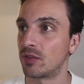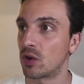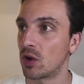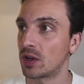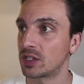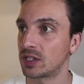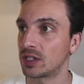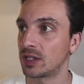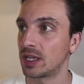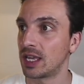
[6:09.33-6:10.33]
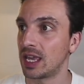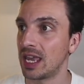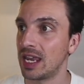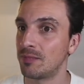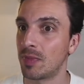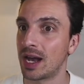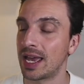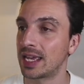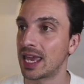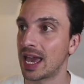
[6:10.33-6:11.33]
got in my
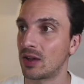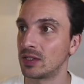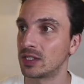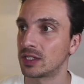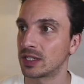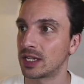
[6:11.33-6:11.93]
account